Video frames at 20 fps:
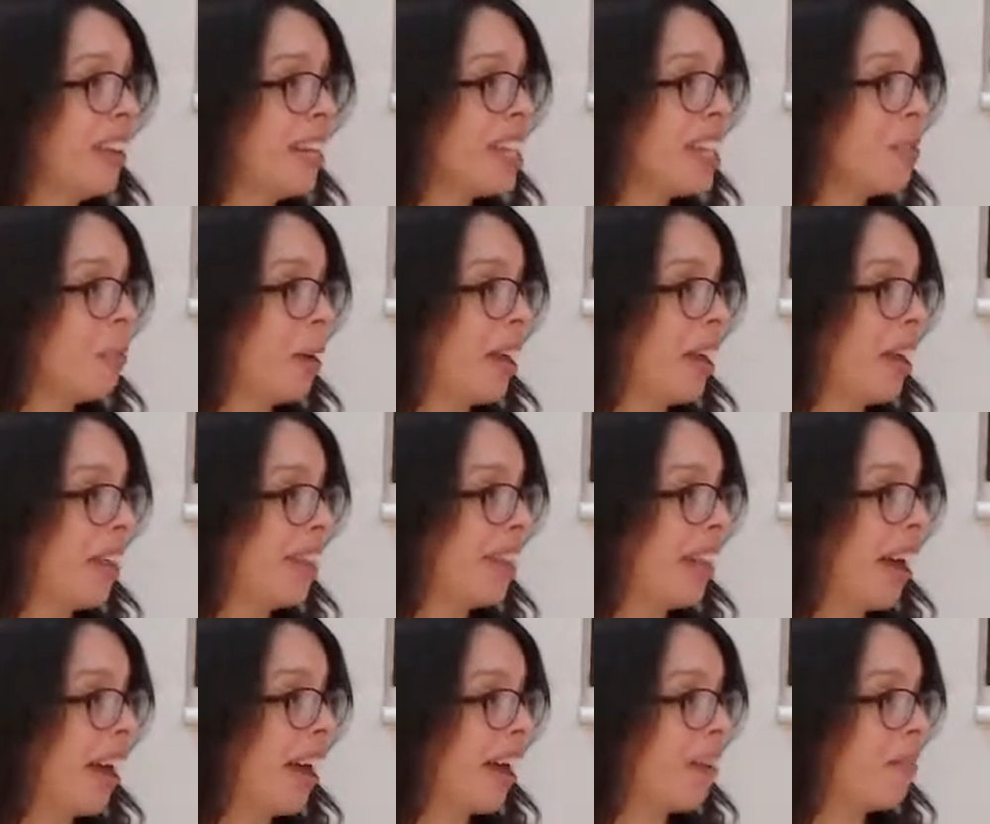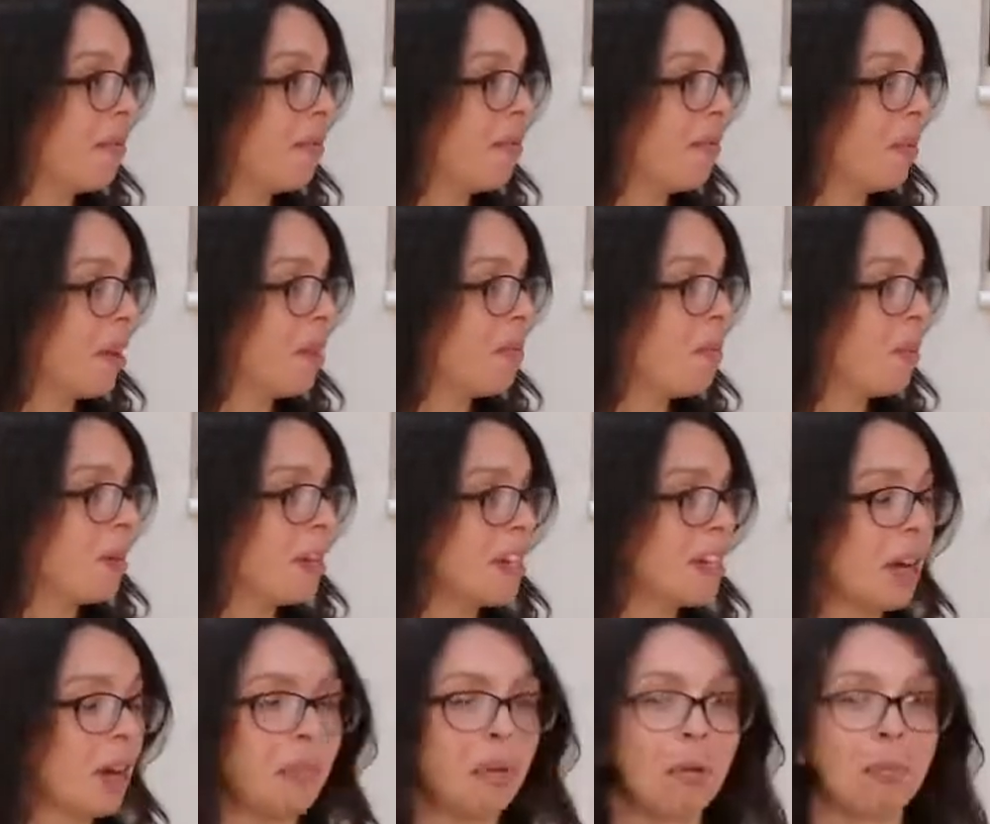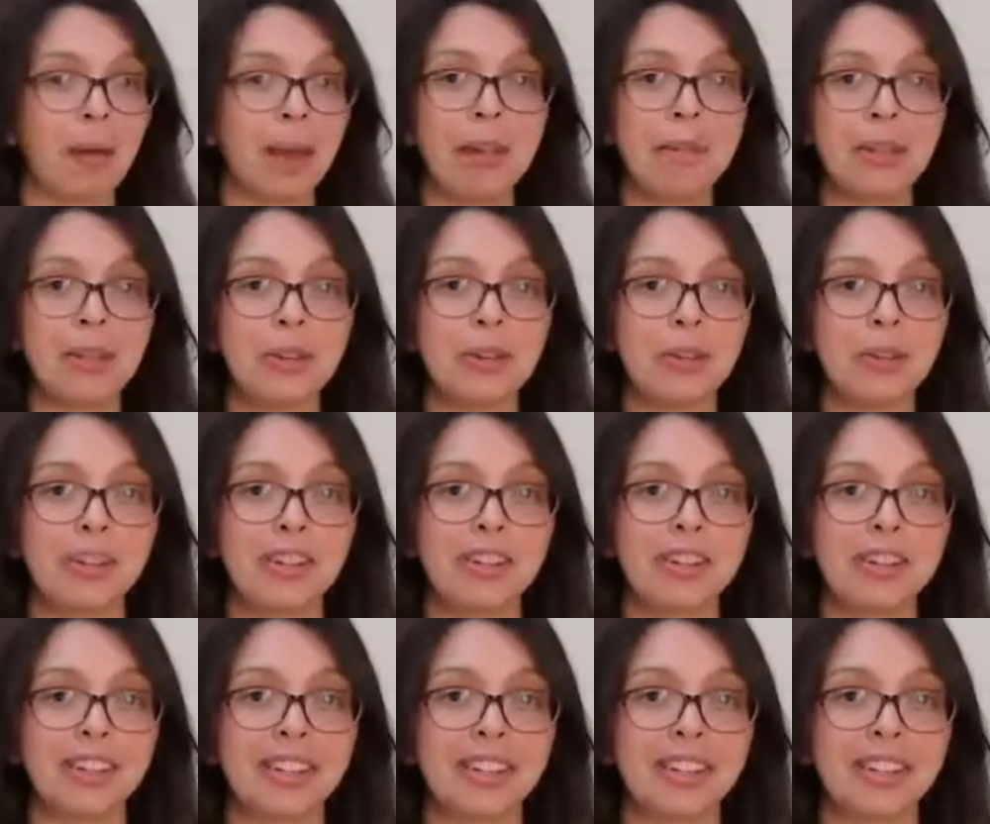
this with Mudita, but maybe you could